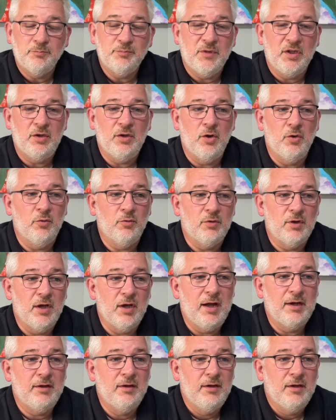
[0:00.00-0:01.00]
You know,
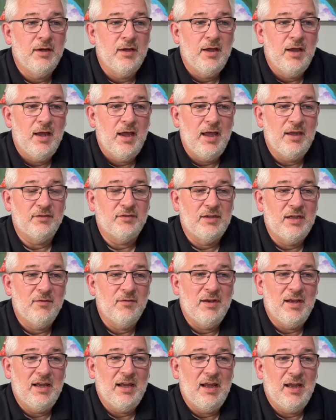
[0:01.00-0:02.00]
God has
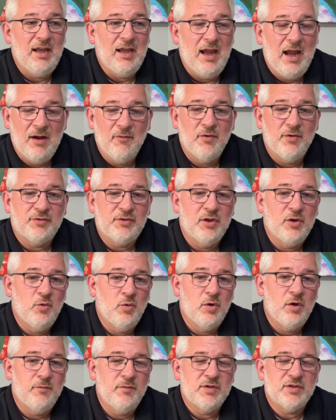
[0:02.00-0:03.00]
given every single
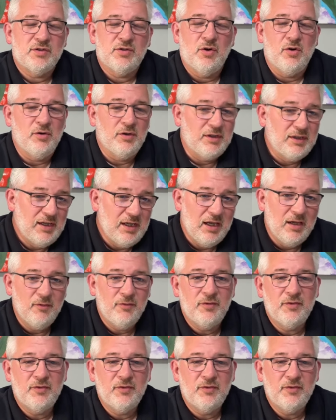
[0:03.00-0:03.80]
one of us certain gifts,